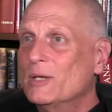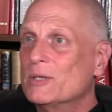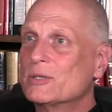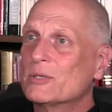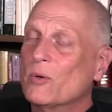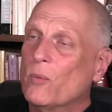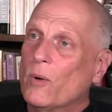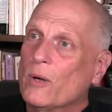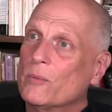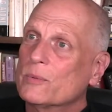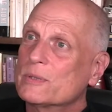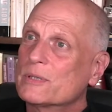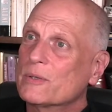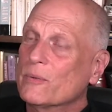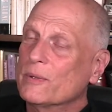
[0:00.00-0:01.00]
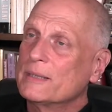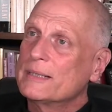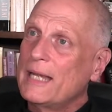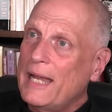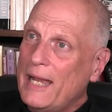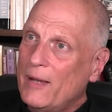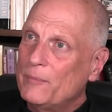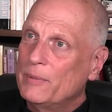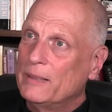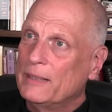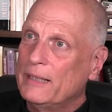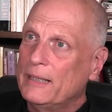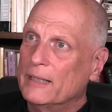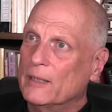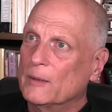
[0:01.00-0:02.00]
So, what was going to happen
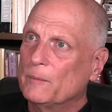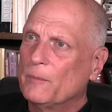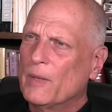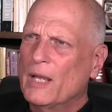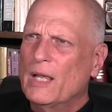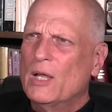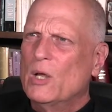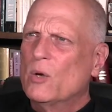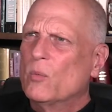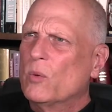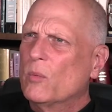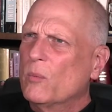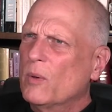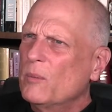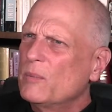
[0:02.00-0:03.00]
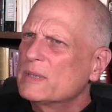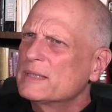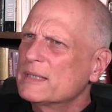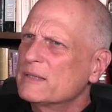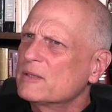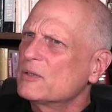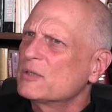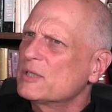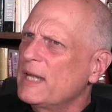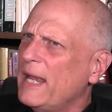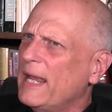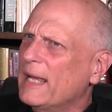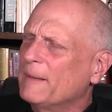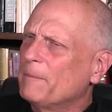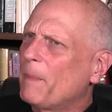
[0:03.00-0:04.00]
here? Well, one must
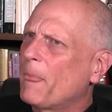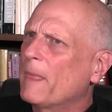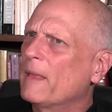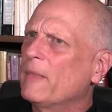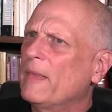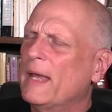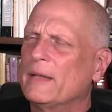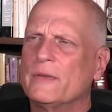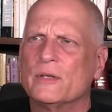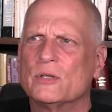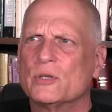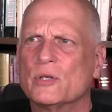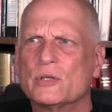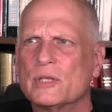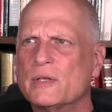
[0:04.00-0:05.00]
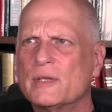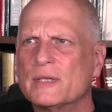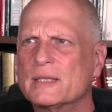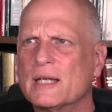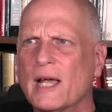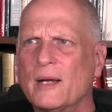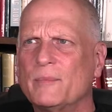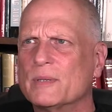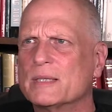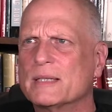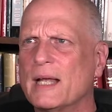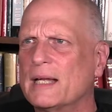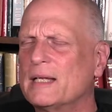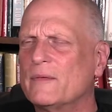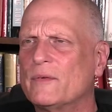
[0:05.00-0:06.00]
understand that the church at this time does
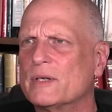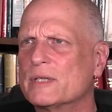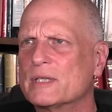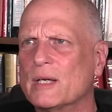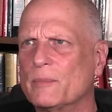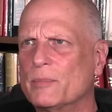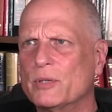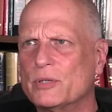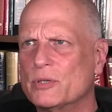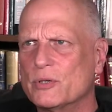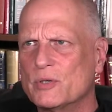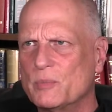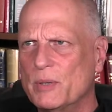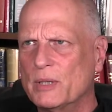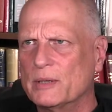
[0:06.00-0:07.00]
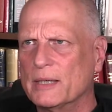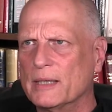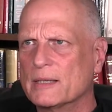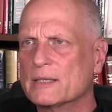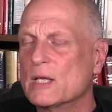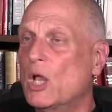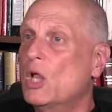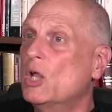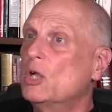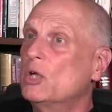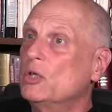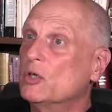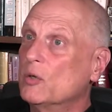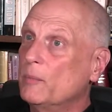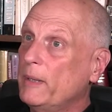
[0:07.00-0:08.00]
not have their separate church buildings.
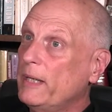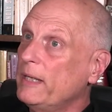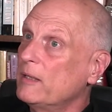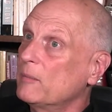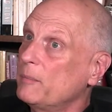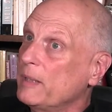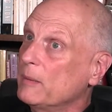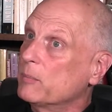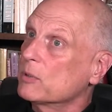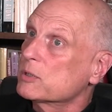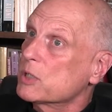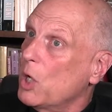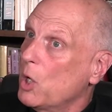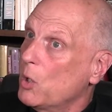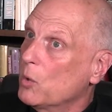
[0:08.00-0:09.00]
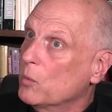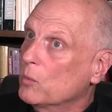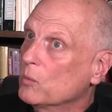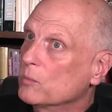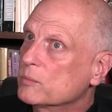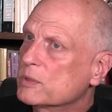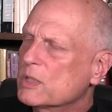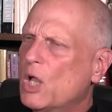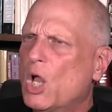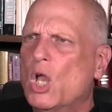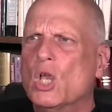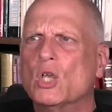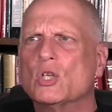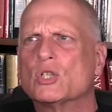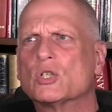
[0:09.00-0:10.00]
You're meeting in people's homes.
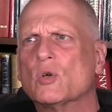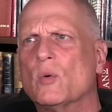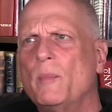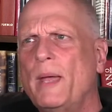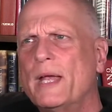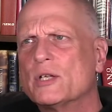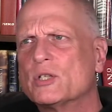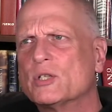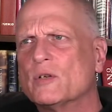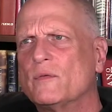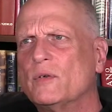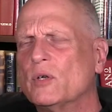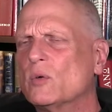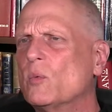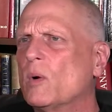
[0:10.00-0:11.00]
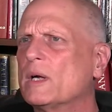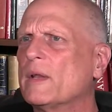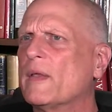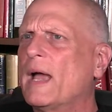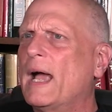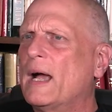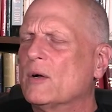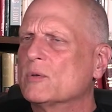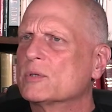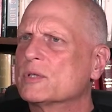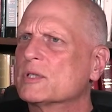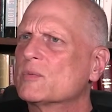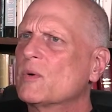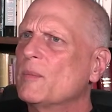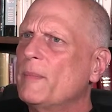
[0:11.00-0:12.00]
So, imagine if you're one of the
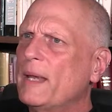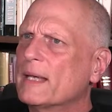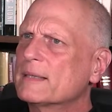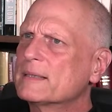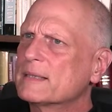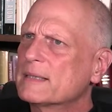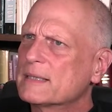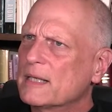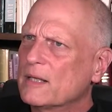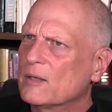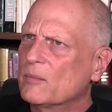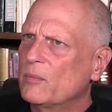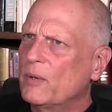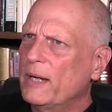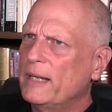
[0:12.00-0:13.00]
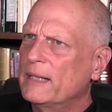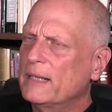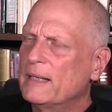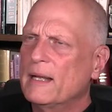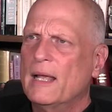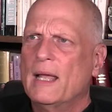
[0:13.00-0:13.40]
houses where Mass is celebrated,